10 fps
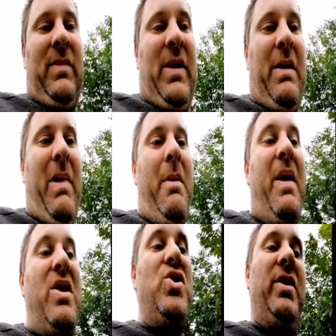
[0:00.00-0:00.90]
In my
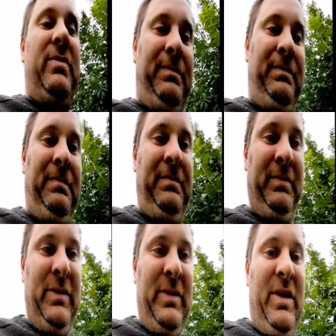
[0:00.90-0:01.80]
opinion.
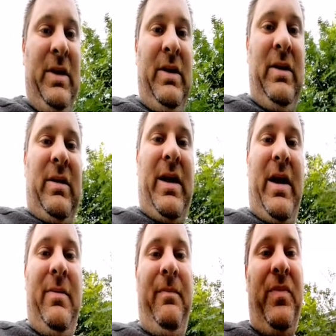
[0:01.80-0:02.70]

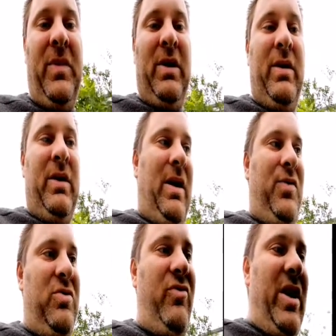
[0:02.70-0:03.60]
Yeah? If he
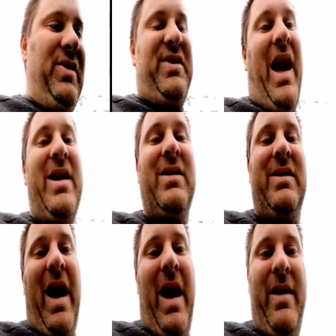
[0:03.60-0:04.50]
was a real science
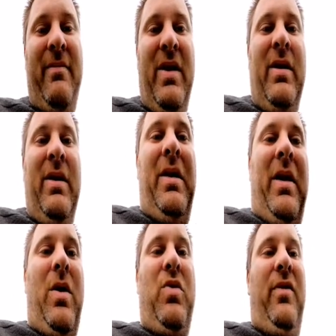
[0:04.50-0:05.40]
guy,
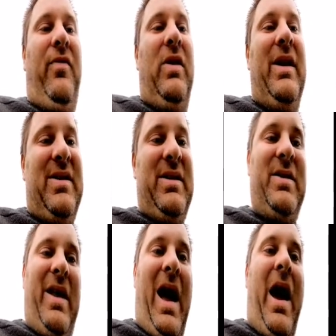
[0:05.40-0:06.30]
he would have listened
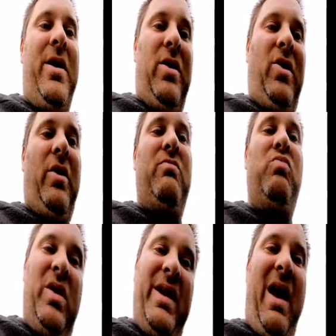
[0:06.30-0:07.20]
to that and he'd have gone,
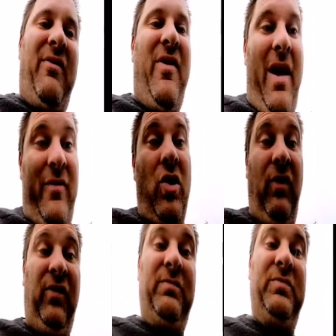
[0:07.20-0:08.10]
"Well, yeah, fair
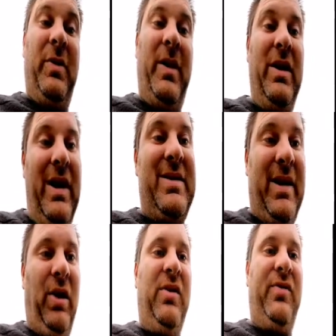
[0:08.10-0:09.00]
enough. I mean, you need to
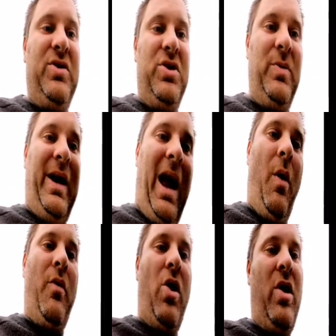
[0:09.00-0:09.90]
take all these things into
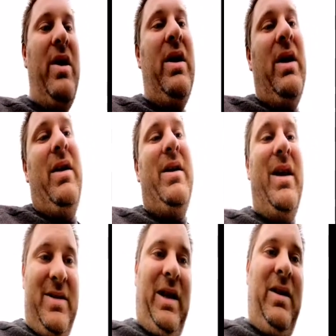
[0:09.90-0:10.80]
account, or you need
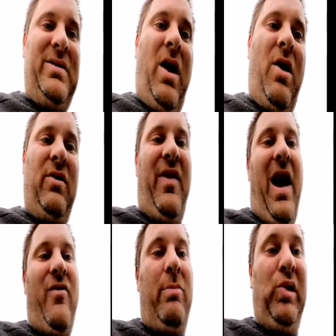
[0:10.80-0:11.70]
to take into account all the
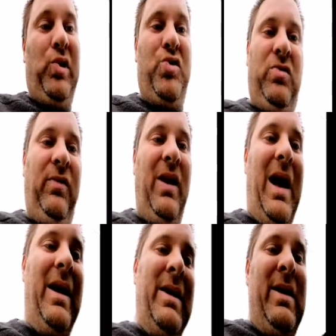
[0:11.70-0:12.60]
variables and stuff
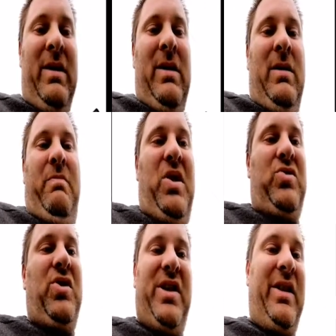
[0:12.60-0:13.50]
like that." But he's
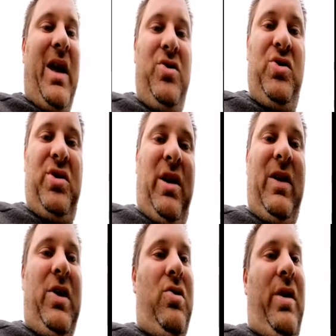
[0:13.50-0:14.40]
not said that, he's just said, "I
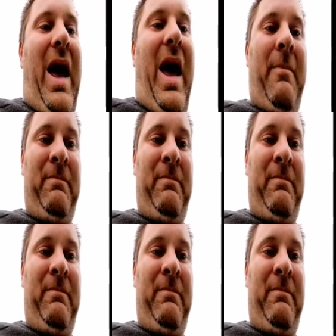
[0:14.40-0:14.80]
really don't care."